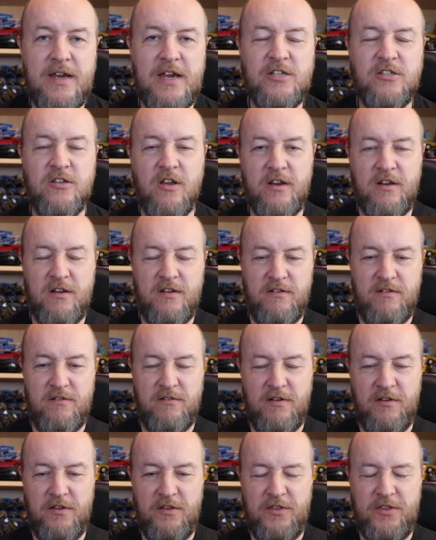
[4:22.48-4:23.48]
It's like
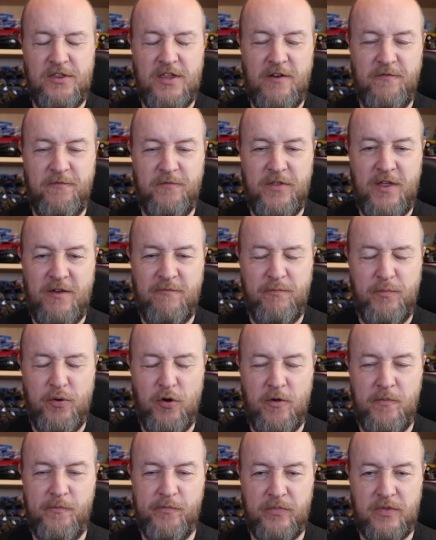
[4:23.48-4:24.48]
they've
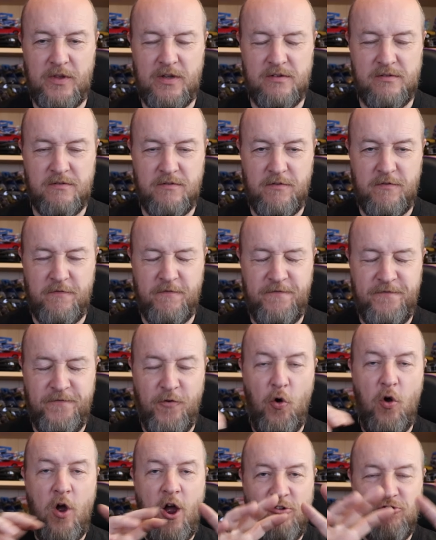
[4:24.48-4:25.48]
put
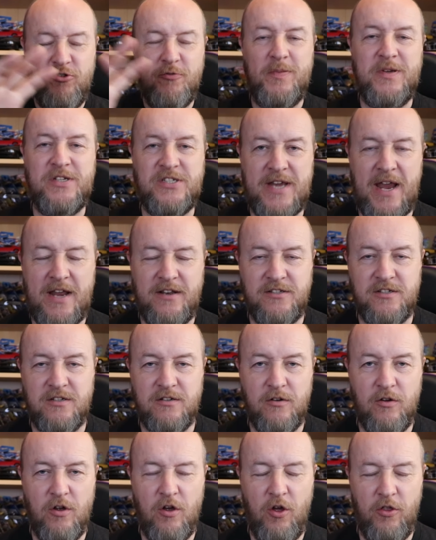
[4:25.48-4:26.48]
400%
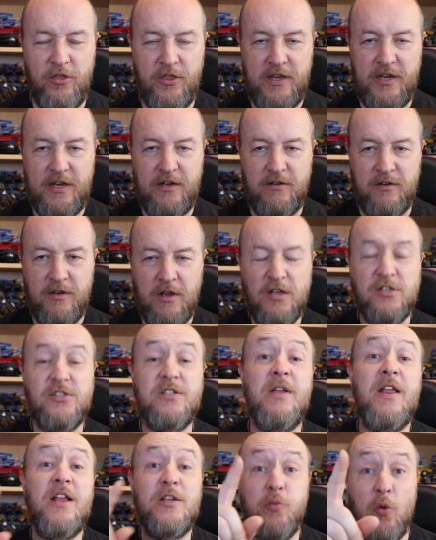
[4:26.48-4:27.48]
on the,
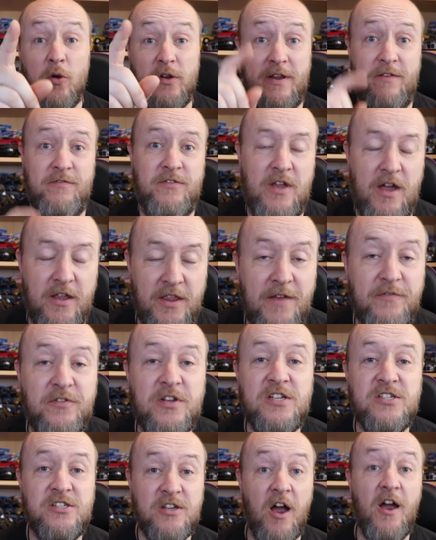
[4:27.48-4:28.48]
so that's what they've done. They've
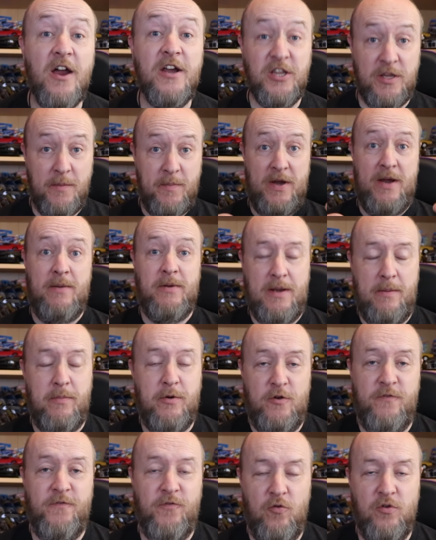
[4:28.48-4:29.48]
designed the
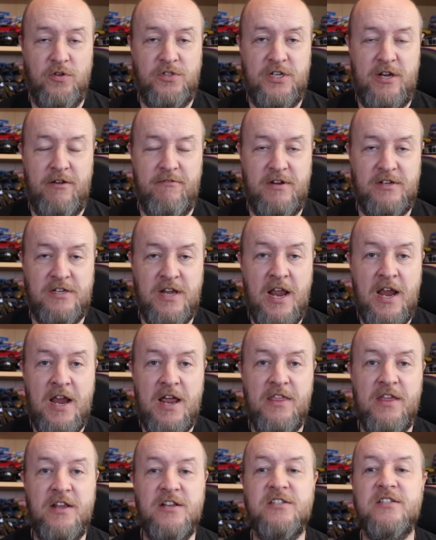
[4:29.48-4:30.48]
BMW 4 Series,
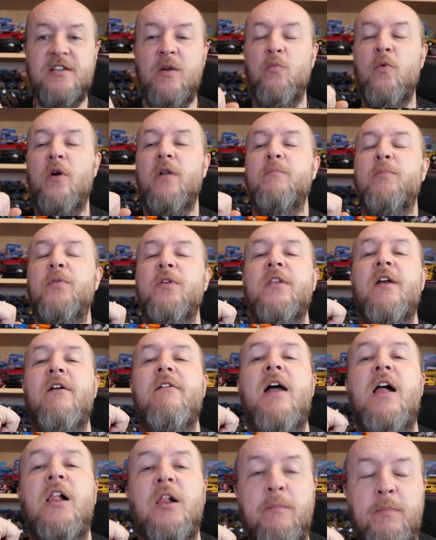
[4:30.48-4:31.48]
and then someone put their
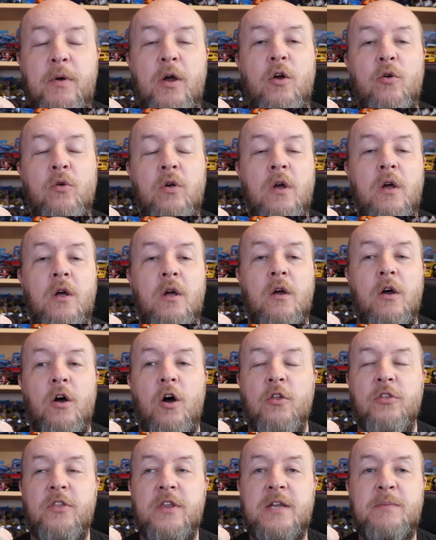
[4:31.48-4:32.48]
elbow
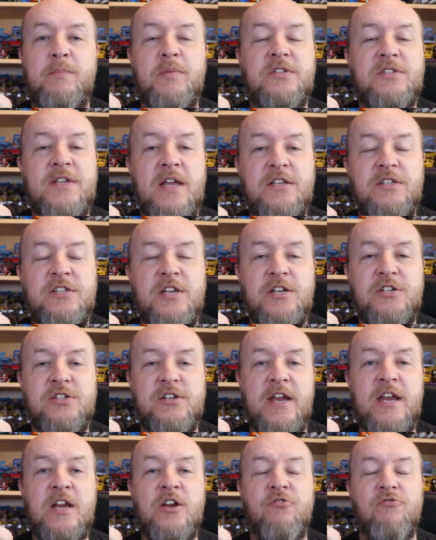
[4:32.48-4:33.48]
on the
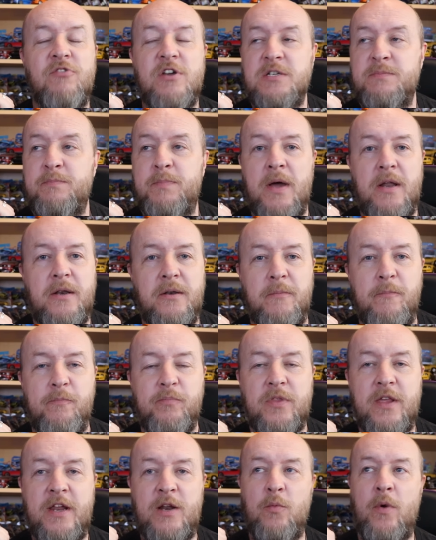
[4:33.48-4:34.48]
percentage increase button,
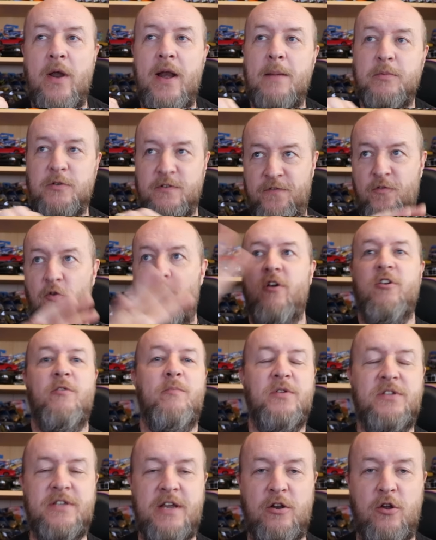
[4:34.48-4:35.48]
and it went up to
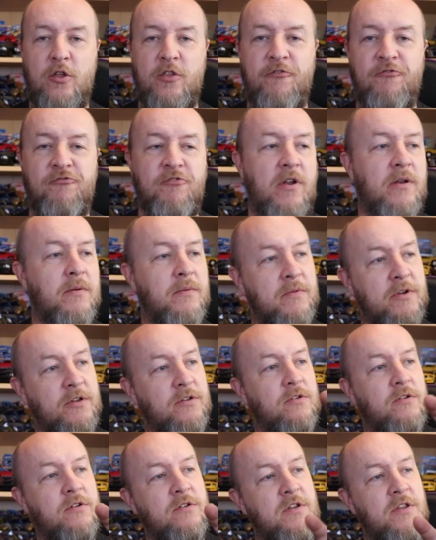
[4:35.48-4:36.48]
400% on the front,
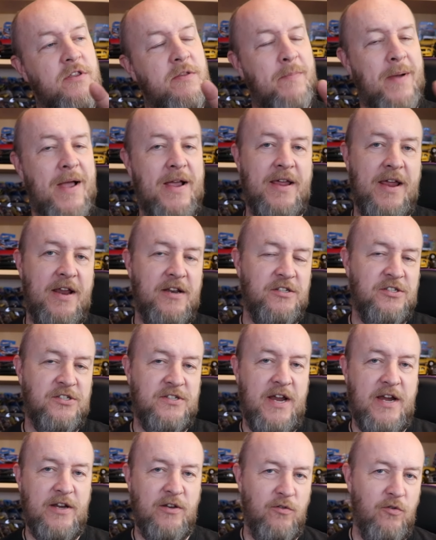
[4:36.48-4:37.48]
but the back end
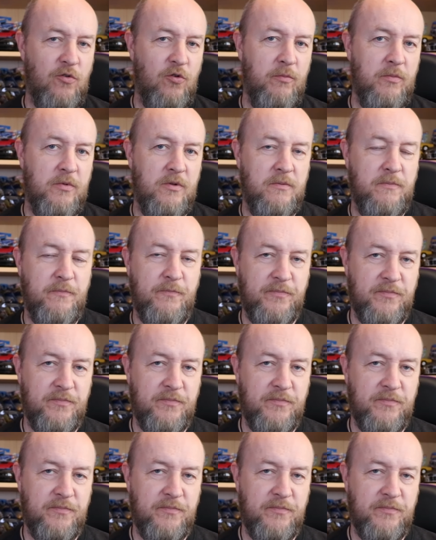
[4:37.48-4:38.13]
stayed normal.